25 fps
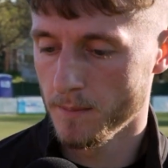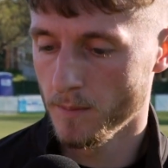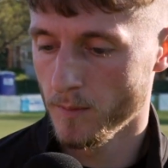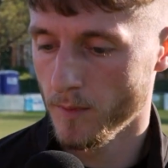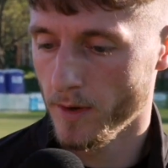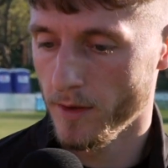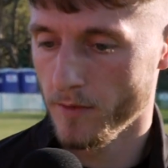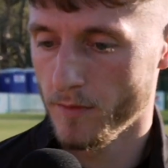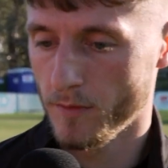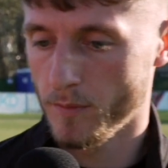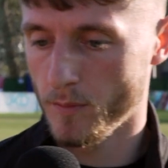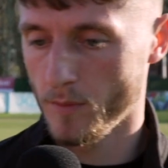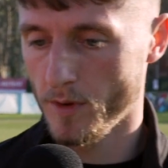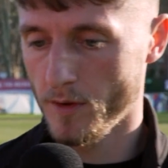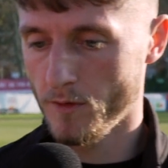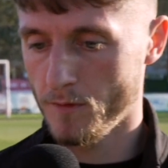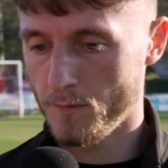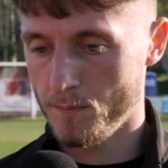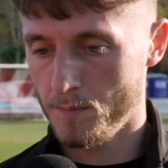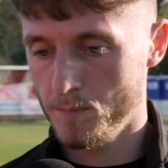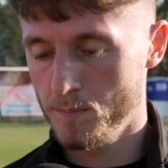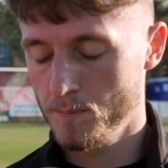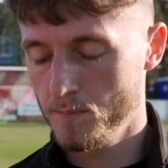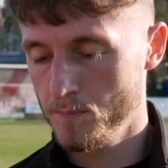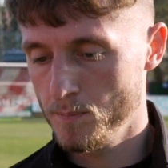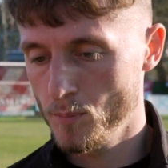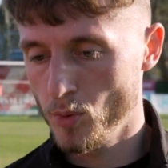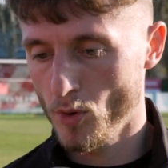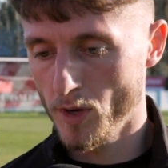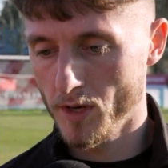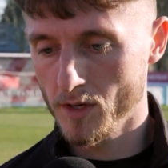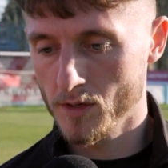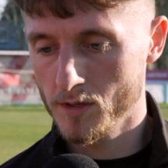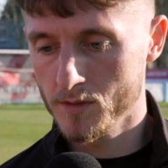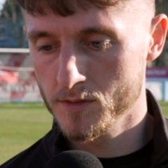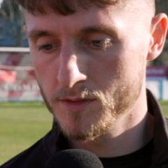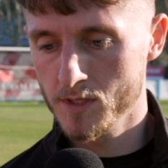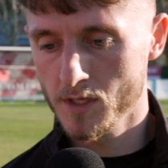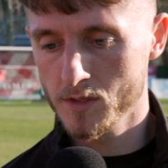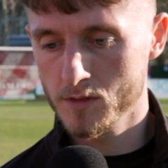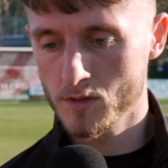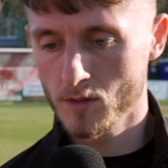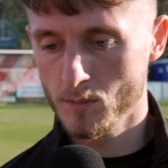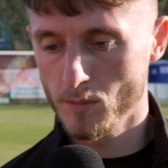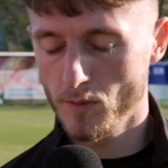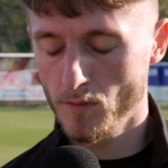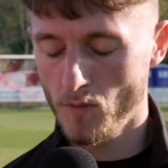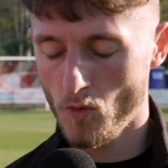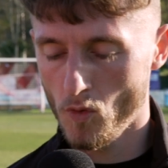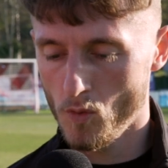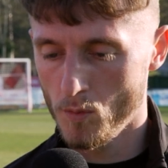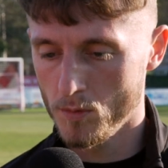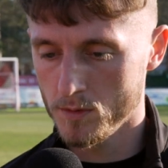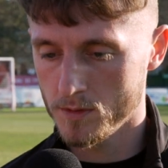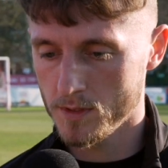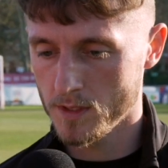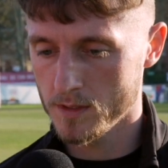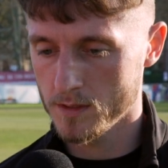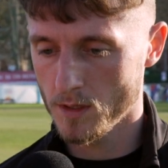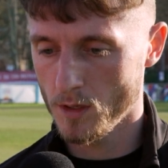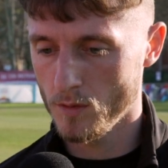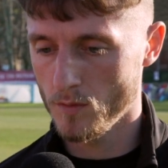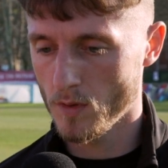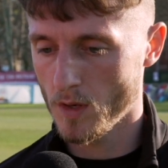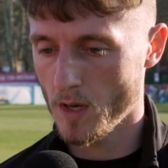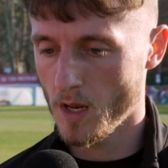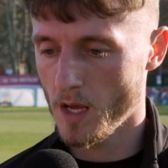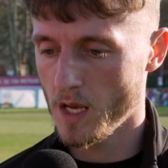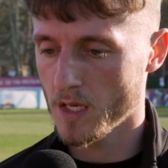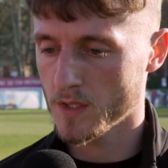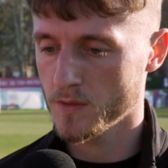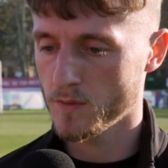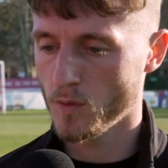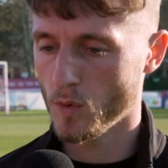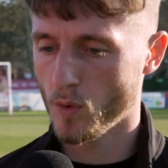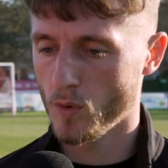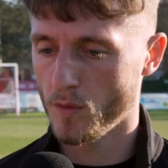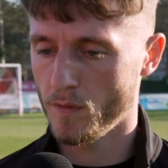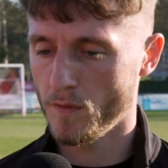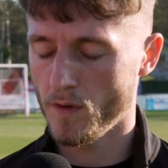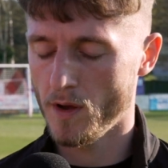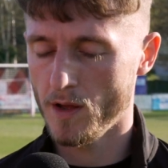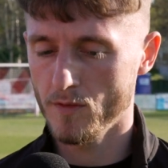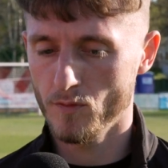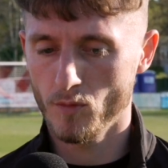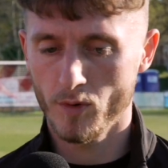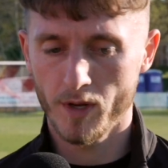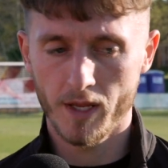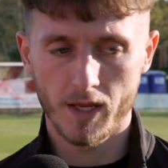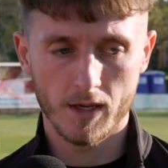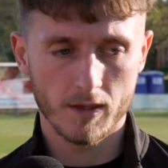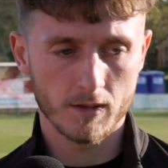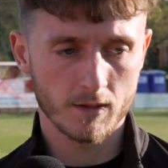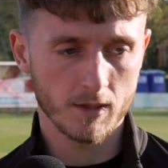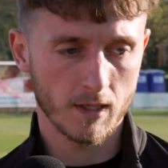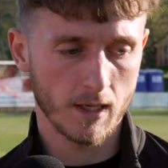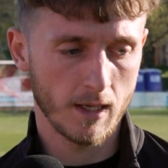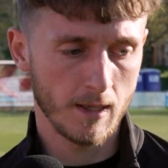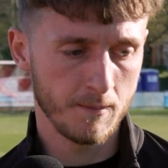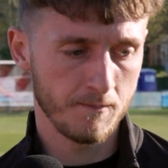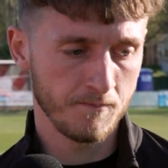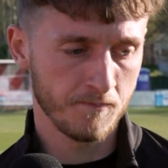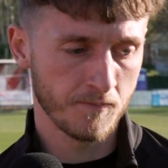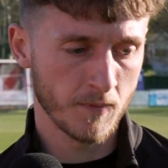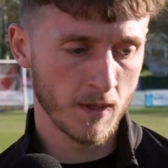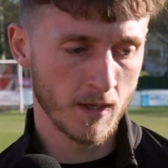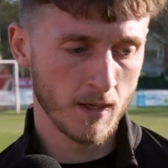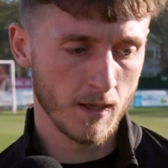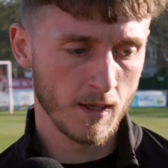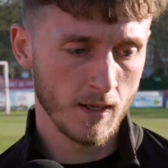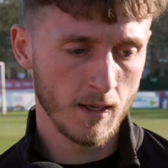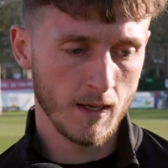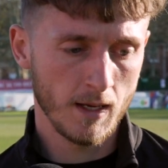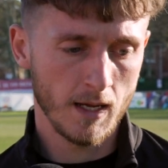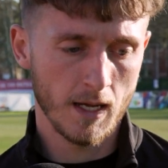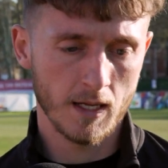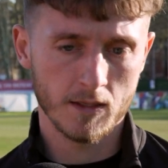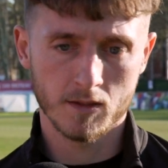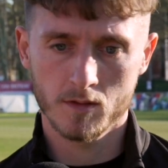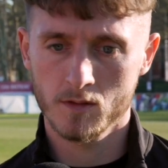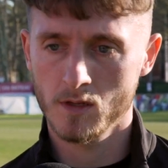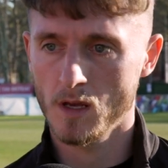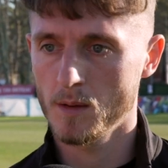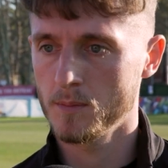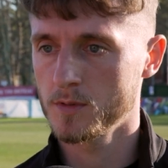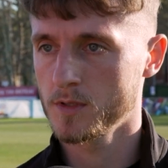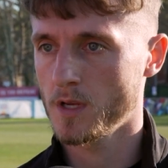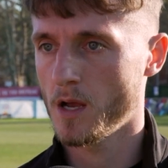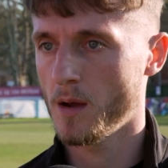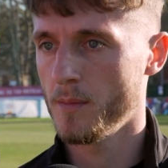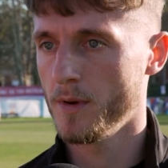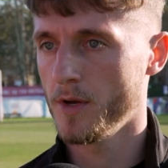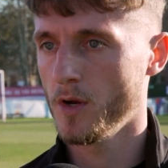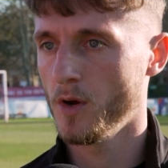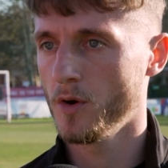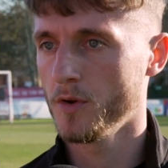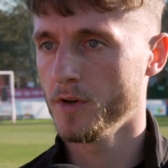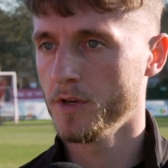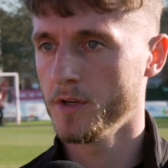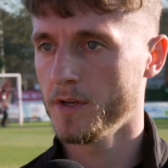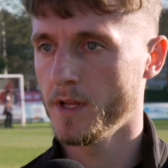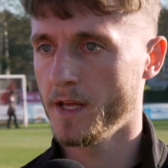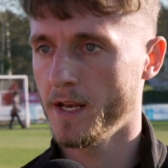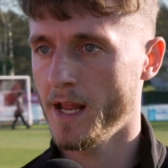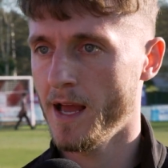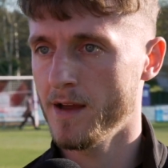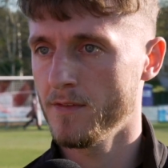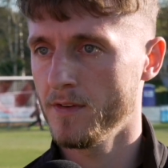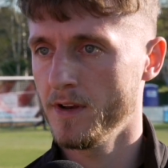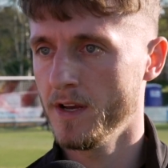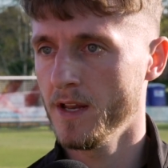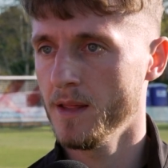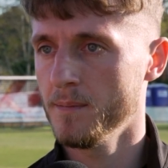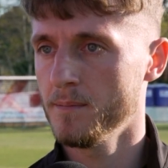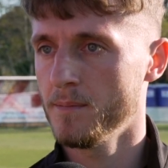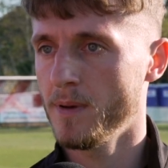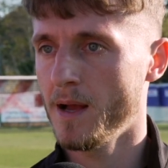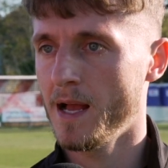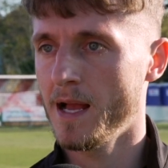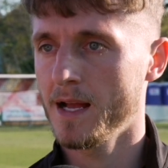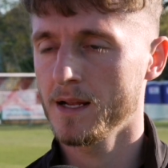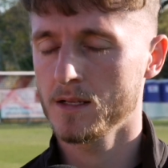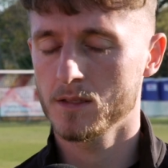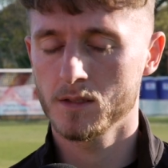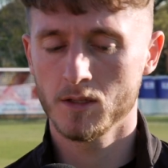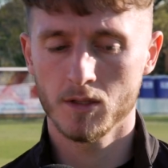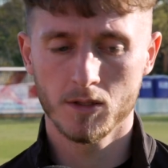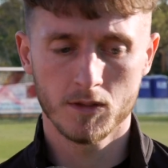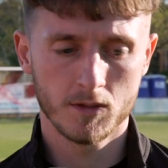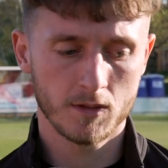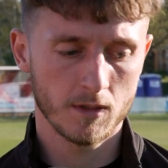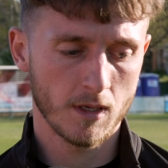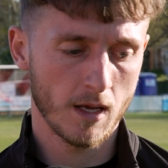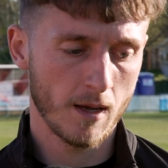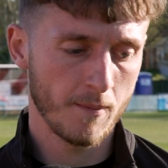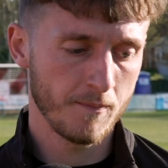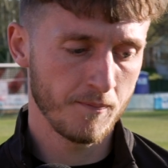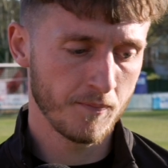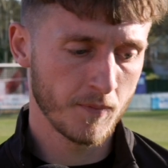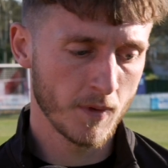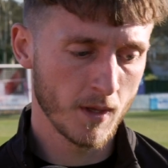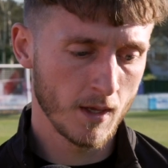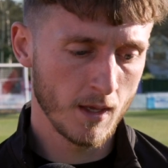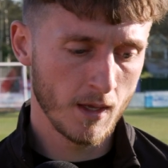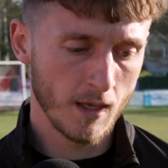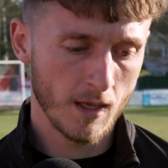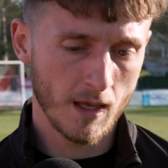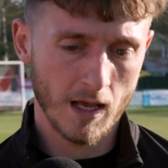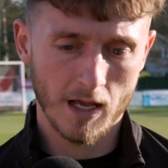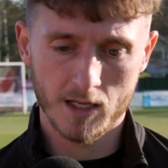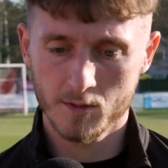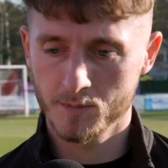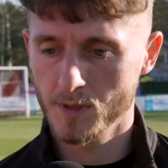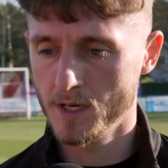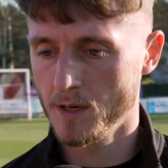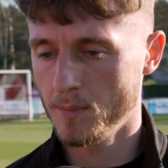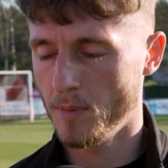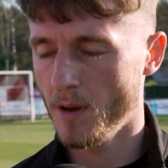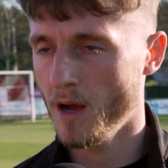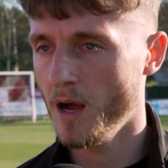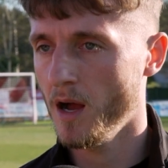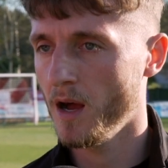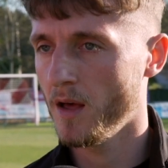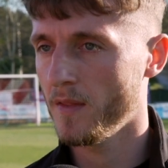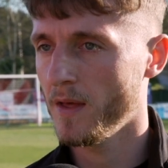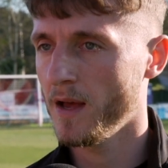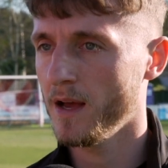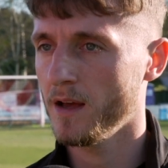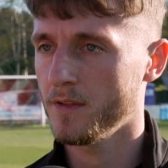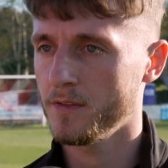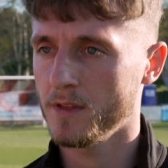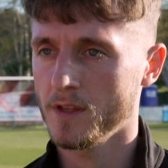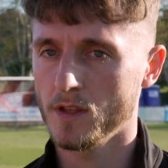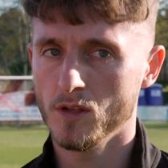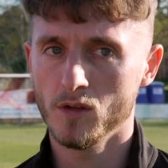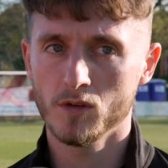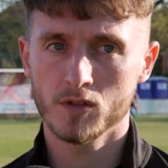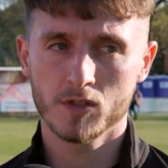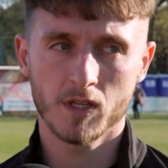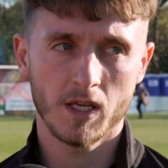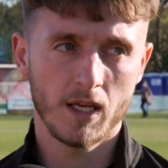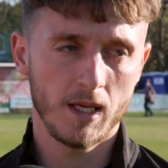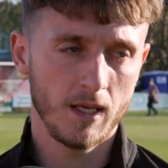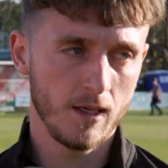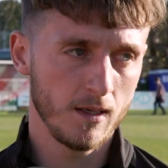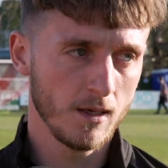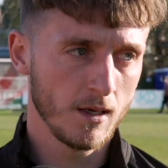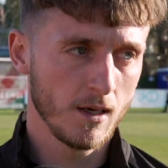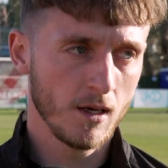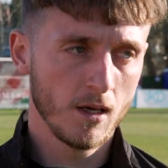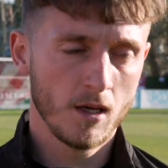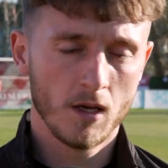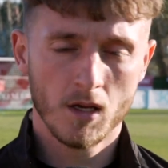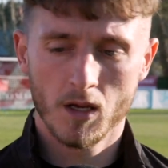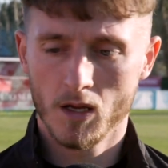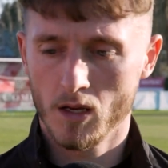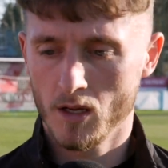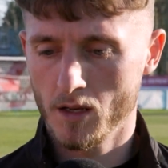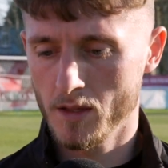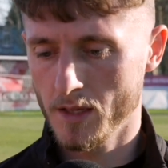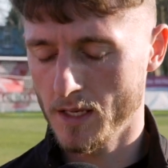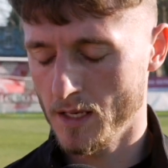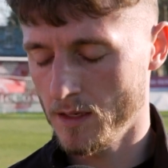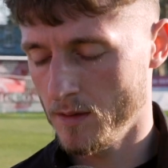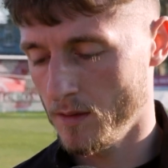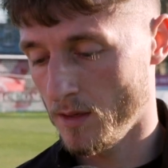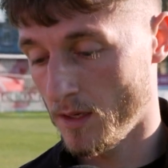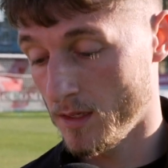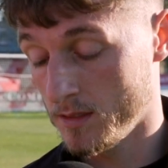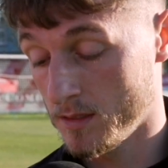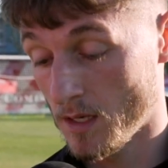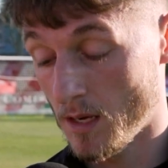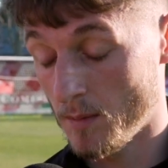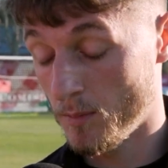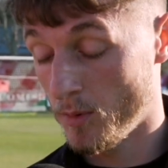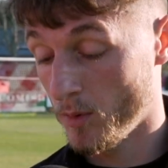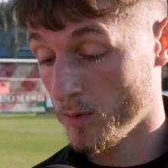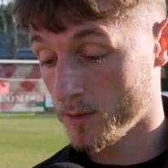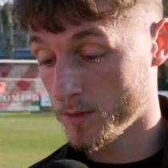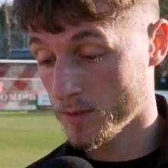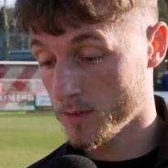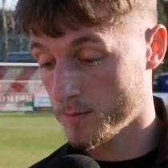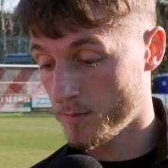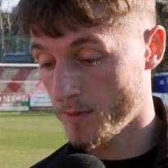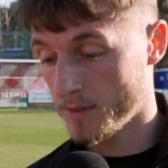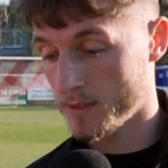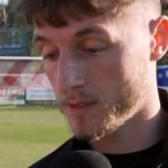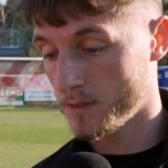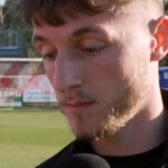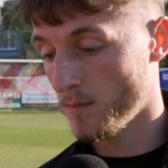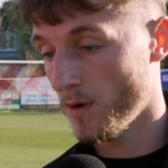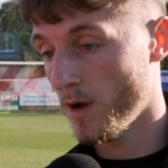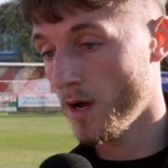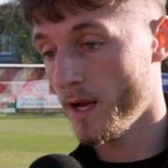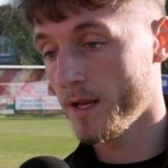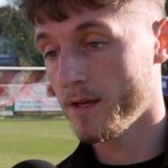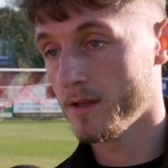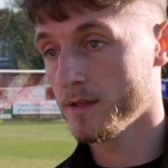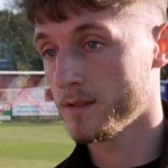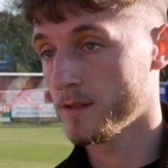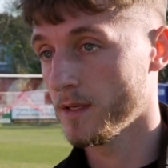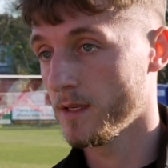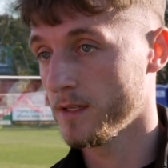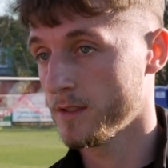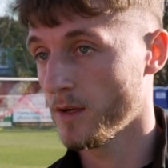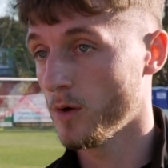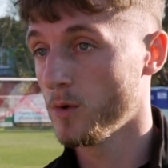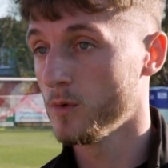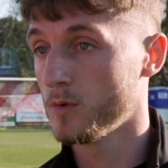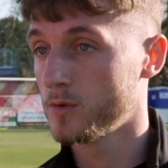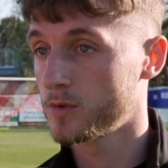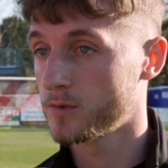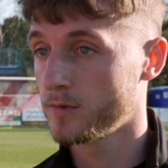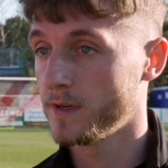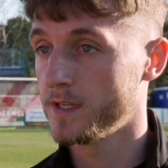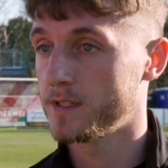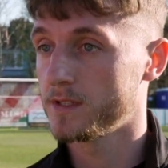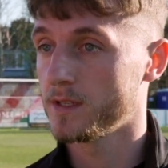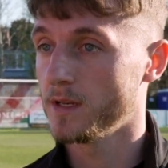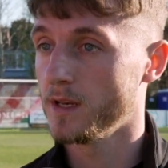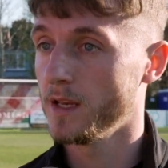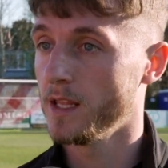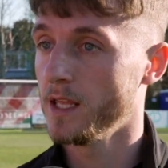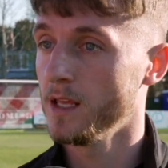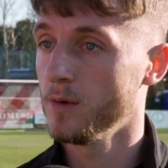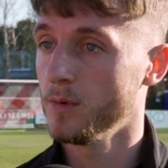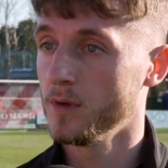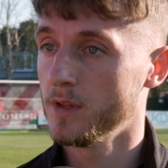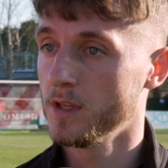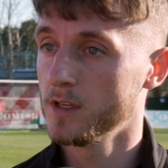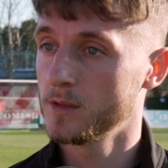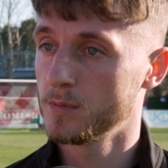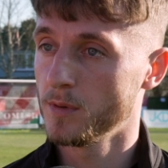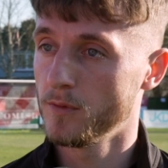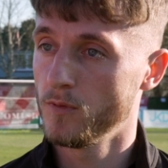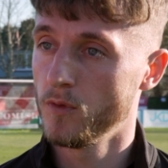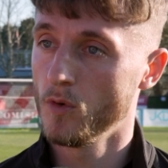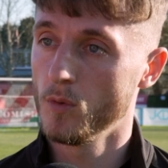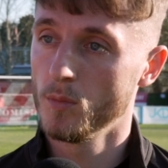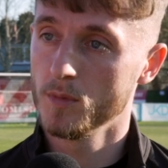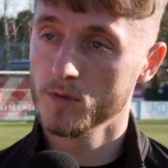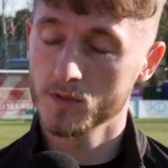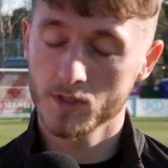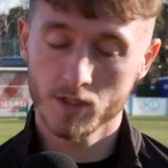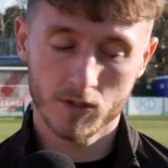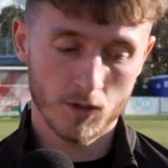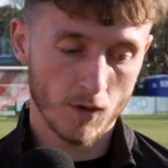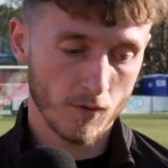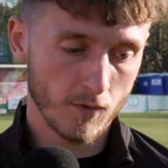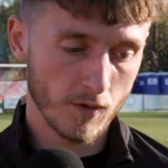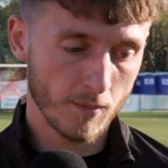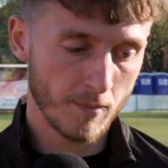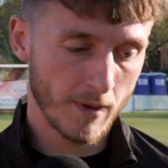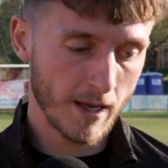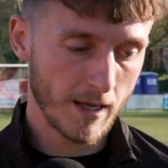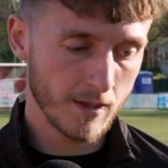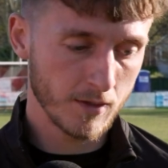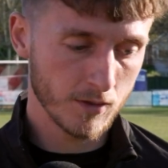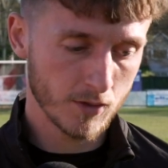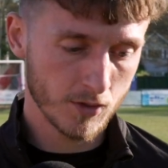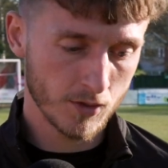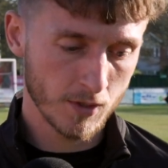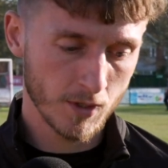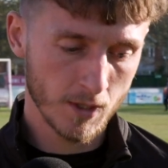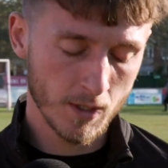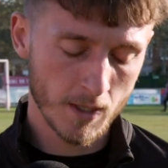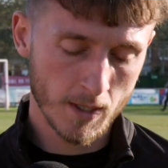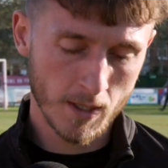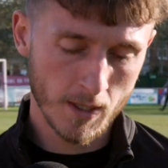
We've put in consistent performances over the last 4 or 5 weeks, and subs coming on and having an impact has been a part of that. I think you see, examples that spring to mind is Oakes recently with his performances off the bench.